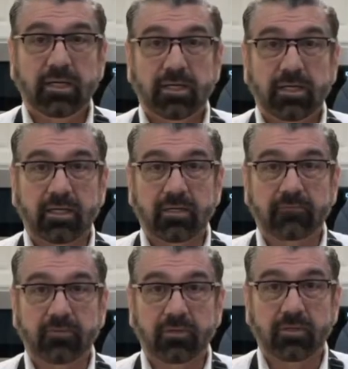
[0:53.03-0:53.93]
for
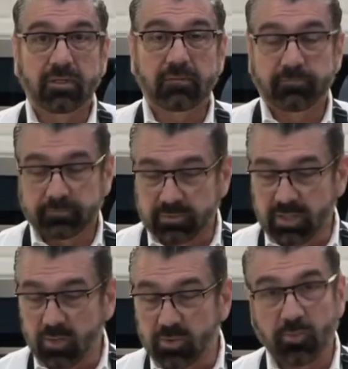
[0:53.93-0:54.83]
the
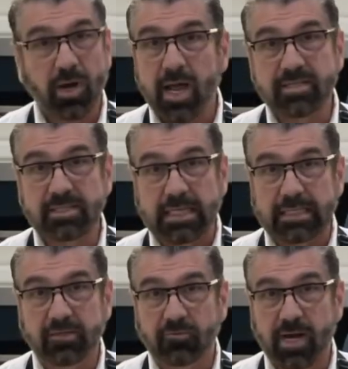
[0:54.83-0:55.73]
dough to rise and it
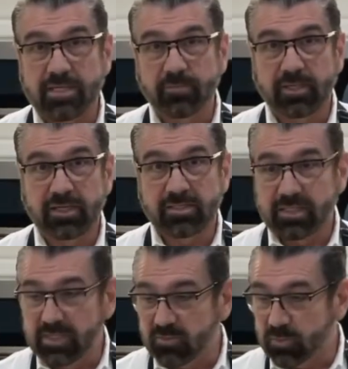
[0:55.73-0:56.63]
didn't rise because the
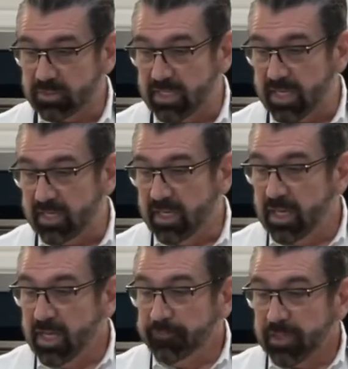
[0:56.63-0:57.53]
yeast was dead.
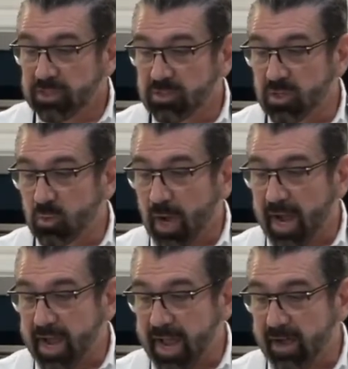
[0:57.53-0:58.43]
So
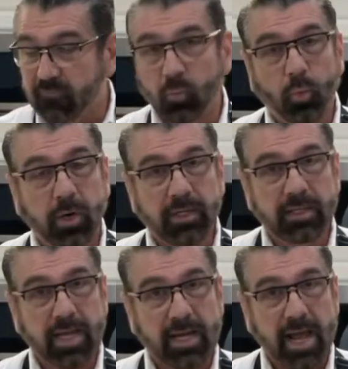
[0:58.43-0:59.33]
I have
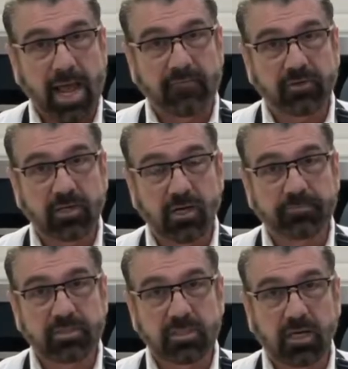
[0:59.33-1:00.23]
1.5
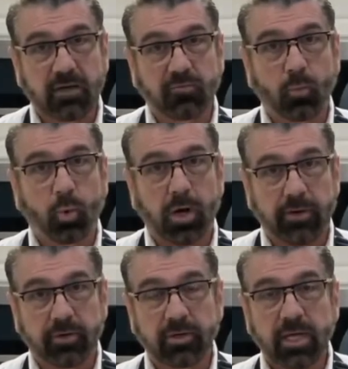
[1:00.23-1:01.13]
cups of
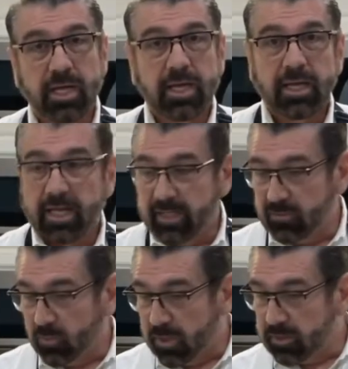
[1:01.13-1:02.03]
water, and the
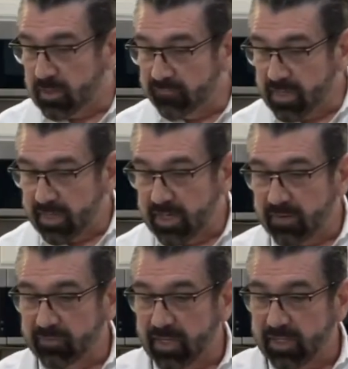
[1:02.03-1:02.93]
water I've got now,
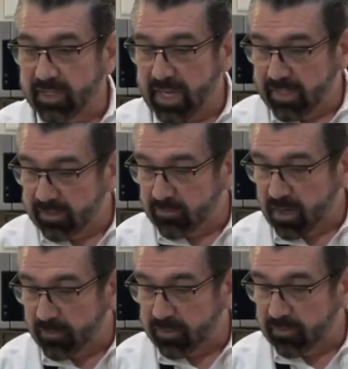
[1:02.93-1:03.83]
I've got a candy
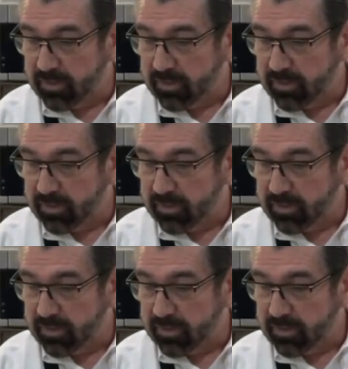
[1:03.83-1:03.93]
thermometer